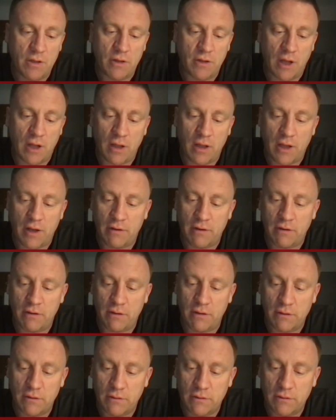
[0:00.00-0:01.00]
not a lot of
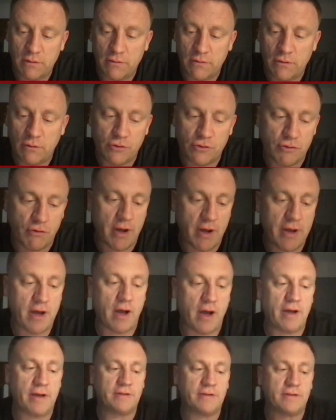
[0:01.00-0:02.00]
no dry
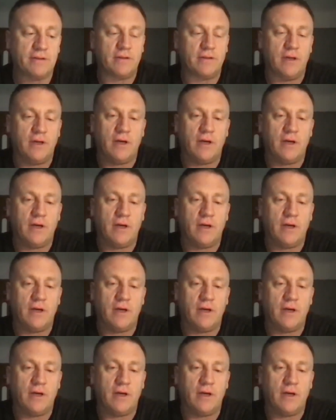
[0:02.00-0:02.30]
eyes.